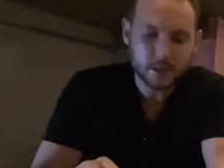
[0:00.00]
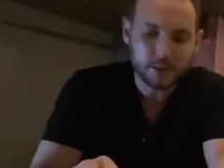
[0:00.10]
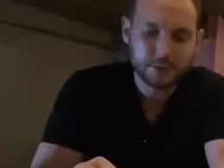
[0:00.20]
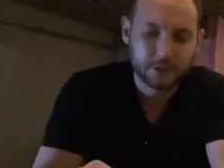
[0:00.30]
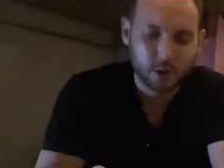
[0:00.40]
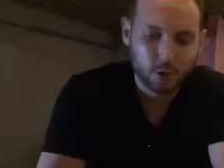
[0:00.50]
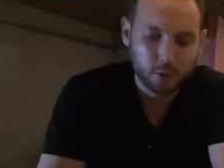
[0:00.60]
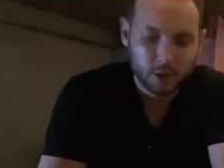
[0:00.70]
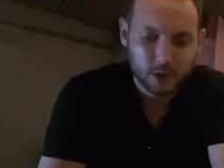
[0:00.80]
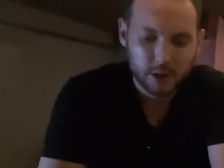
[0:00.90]

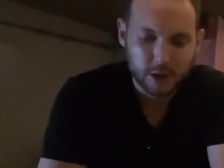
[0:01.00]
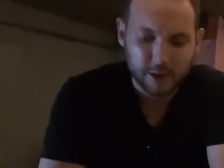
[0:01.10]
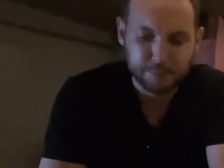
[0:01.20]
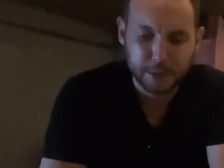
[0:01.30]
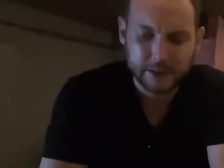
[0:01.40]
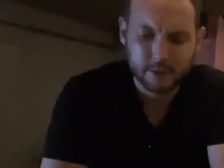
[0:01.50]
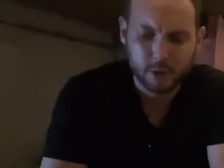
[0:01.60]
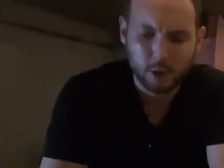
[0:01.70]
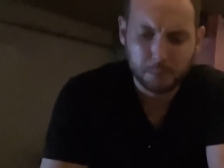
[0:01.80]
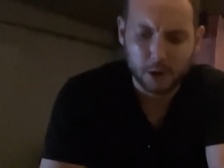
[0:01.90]
So I've picked
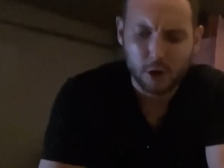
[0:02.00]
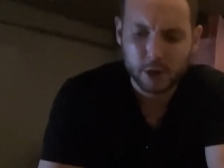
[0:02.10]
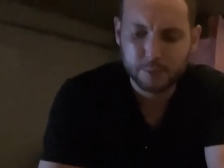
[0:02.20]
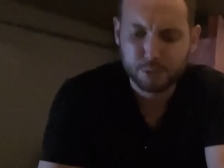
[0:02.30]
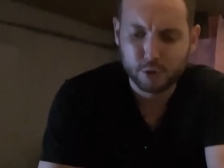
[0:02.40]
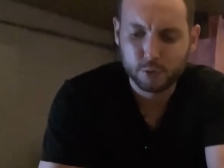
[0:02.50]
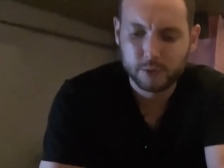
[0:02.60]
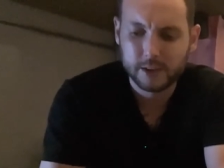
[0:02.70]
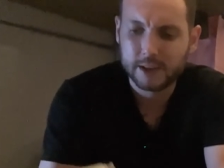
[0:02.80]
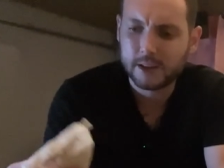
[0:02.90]
up a high
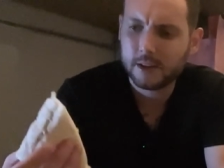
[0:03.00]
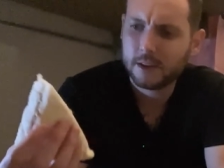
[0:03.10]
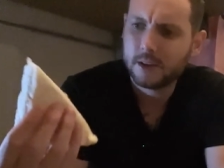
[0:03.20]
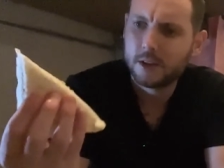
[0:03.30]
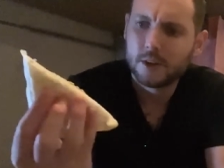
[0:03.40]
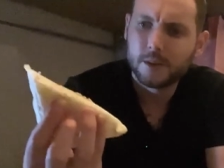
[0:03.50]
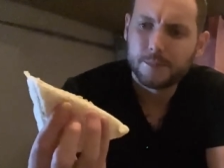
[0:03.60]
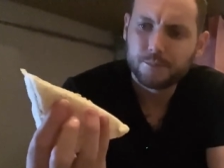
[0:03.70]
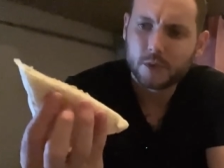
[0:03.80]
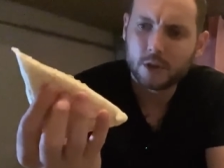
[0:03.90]
protein
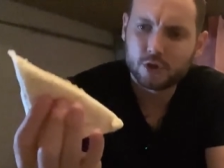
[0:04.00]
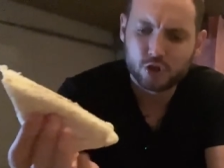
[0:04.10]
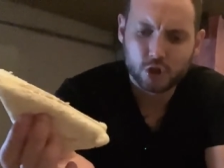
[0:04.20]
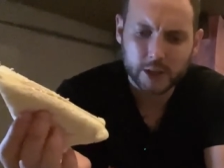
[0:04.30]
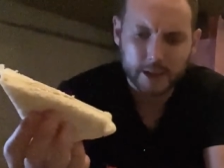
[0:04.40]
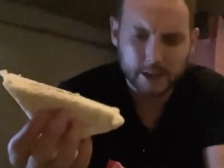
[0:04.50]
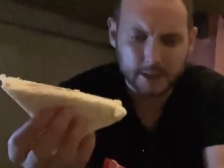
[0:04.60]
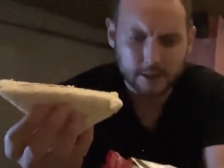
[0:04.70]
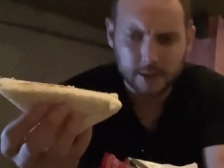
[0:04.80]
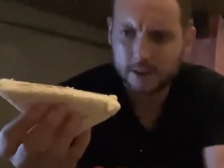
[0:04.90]

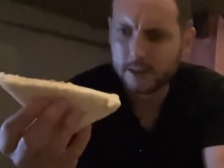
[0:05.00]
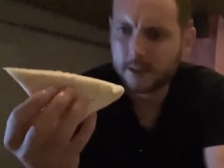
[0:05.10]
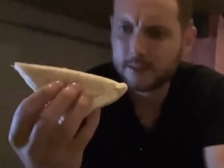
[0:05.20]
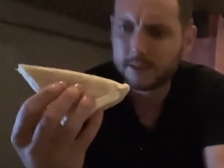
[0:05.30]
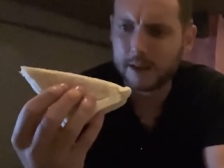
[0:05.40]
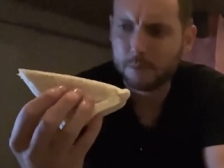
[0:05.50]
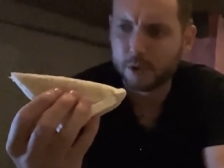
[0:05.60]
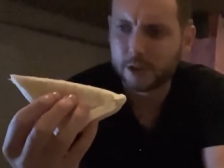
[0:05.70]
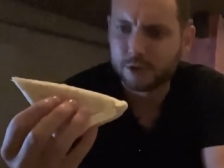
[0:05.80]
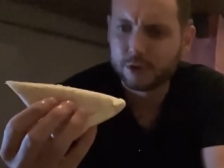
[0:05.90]
chicken
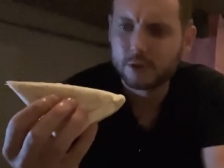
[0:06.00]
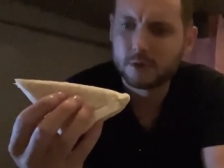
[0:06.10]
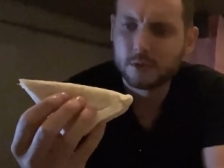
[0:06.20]
sandwich